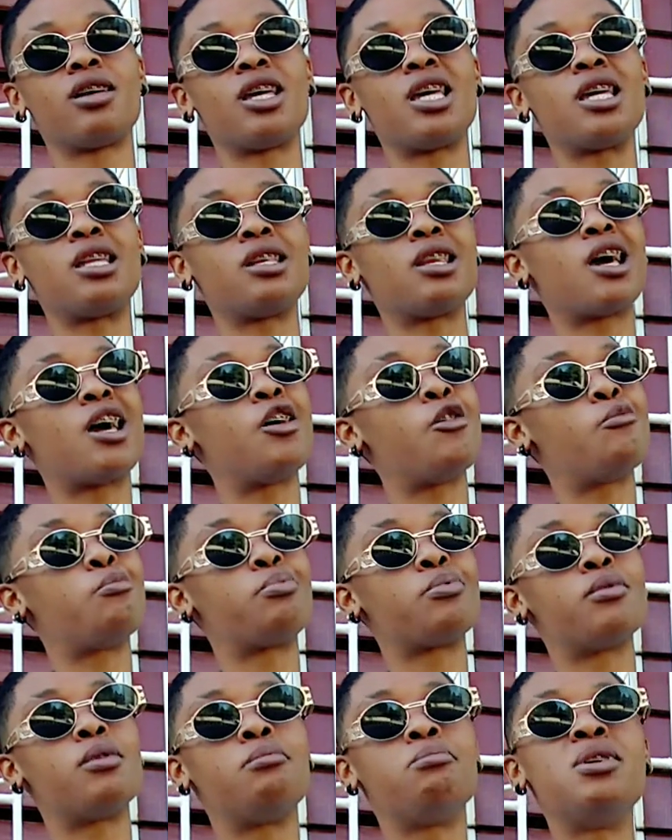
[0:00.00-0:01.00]
It
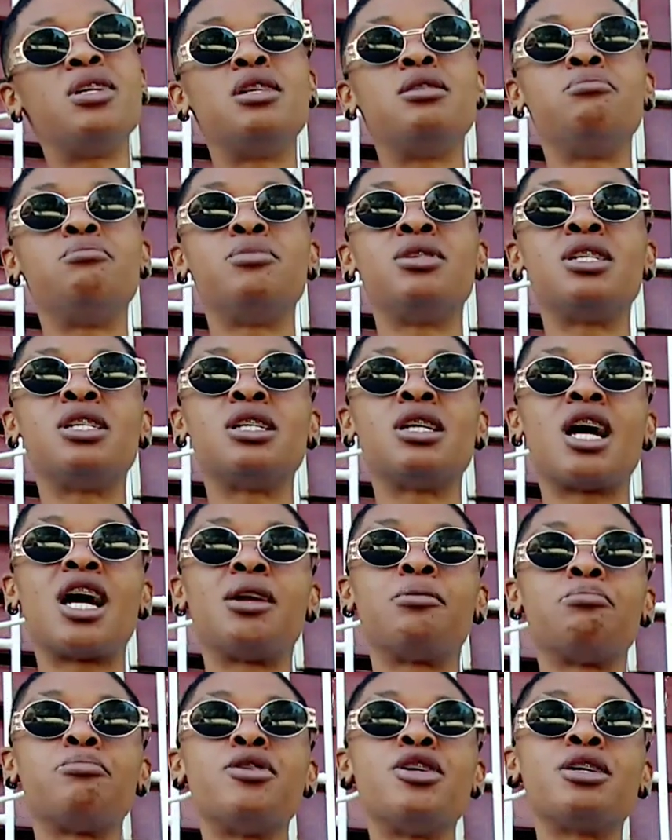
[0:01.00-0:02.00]
helped build me
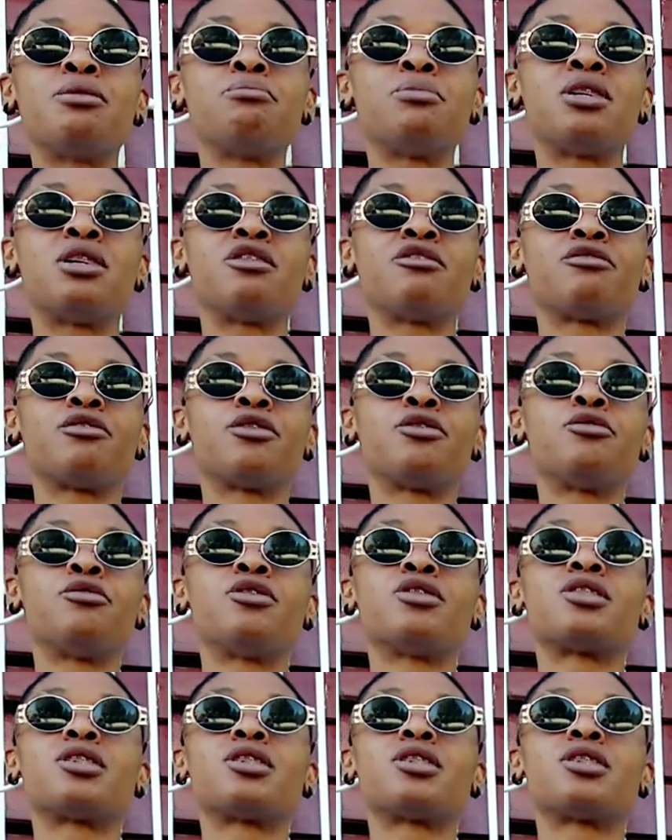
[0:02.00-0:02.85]
and bring me for know